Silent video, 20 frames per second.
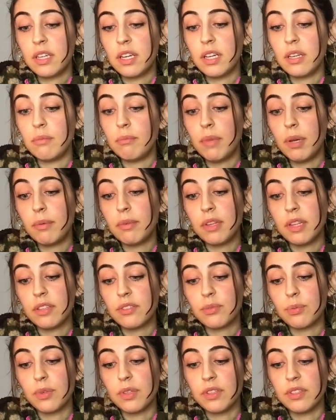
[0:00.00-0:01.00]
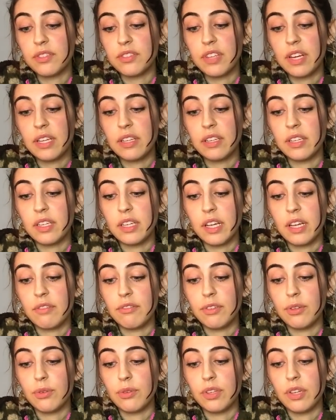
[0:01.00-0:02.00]
And maybe that's what this ending
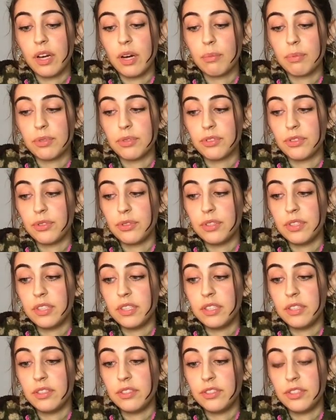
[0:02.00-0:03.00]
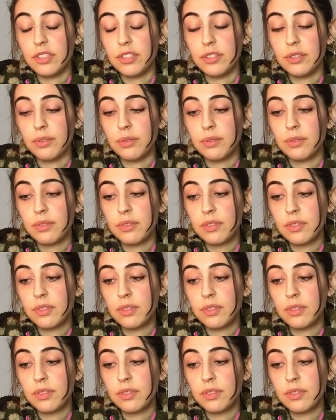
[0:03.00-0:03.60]
gave you the opportunity to do.